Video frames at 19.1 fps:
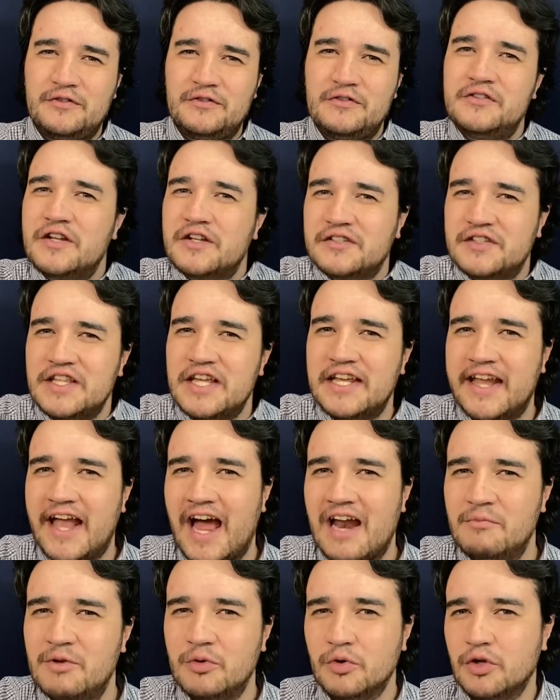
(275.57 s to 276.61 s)
does the
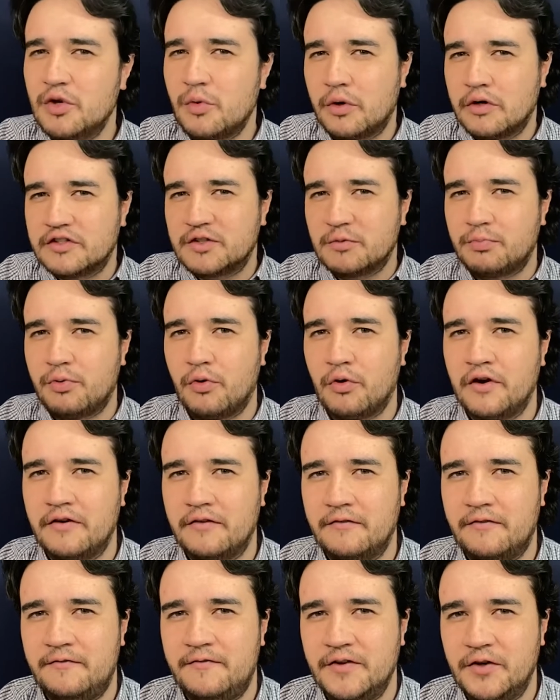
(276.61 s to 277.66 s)
Academy really want to support
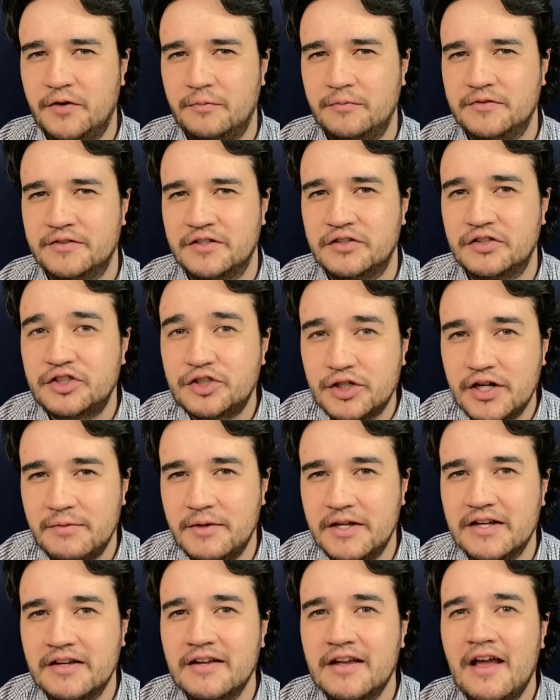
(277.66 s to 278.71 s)
films and
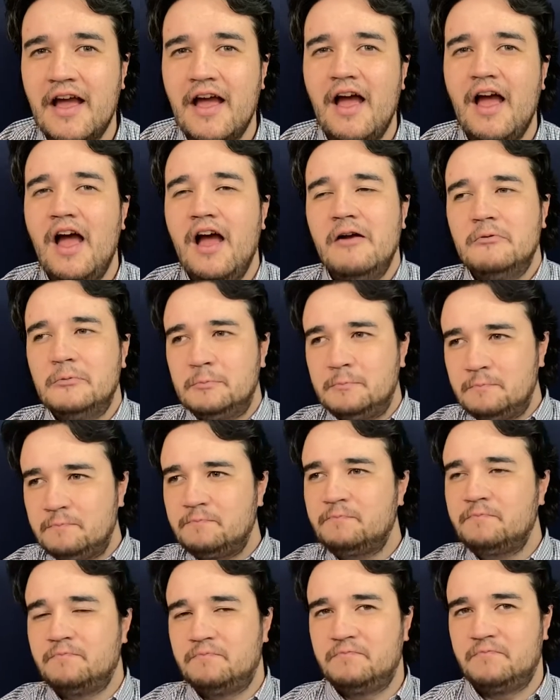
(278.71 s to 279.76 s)
streaming?
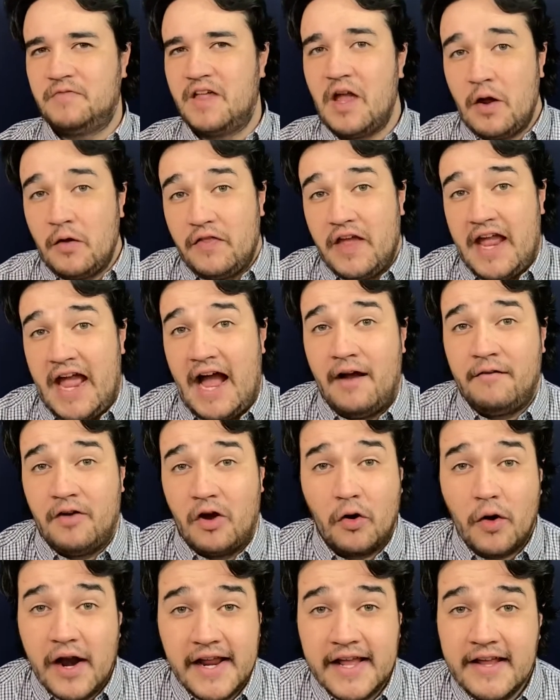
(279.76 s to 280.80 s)
They have
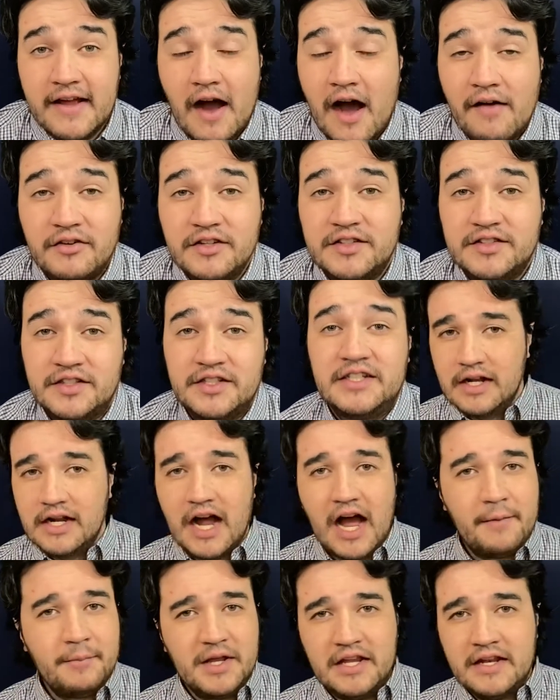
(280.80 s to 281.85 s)
already, obviously.
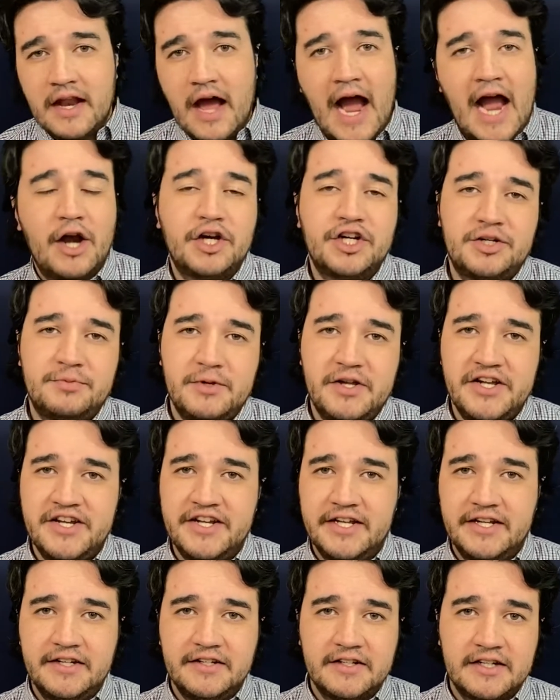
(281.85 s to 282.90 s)
I mean, Irishman
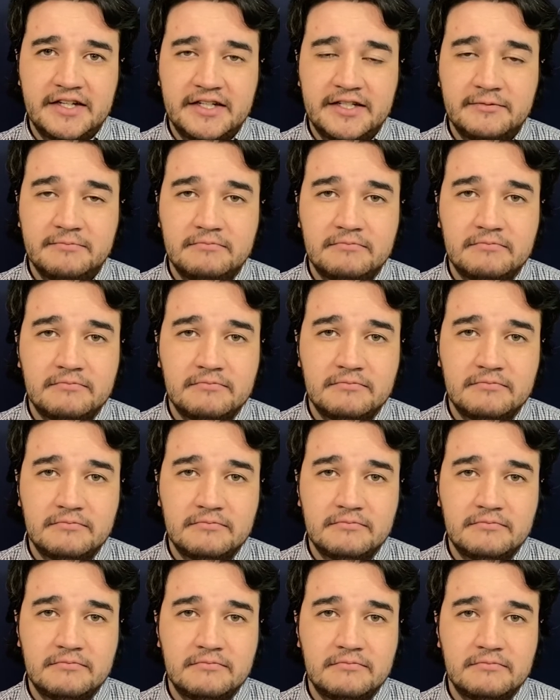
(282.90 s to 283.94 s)
and
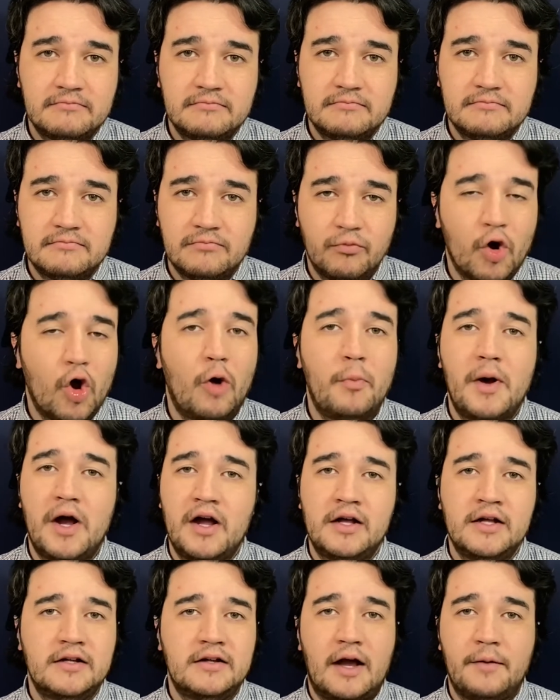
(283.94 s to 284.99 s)

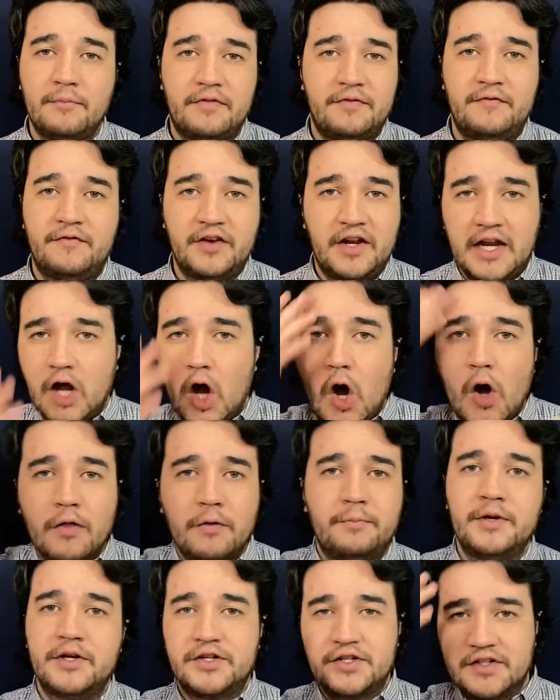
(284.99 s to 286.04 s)
Roma, I'm forgetting all the
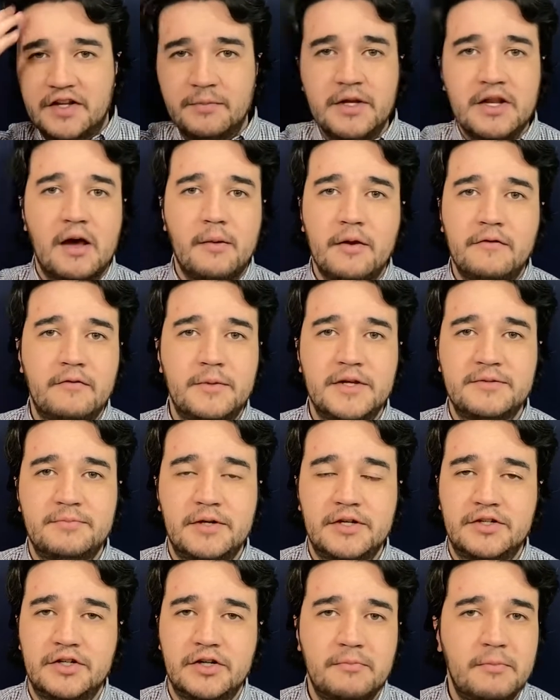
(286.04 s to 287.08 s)
pictures that have been nominated for Best
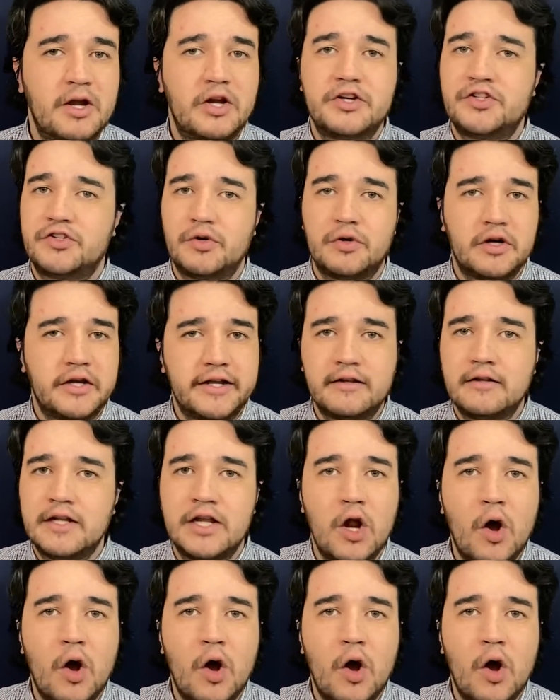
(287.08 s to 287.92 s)
Picture, Marriage Story,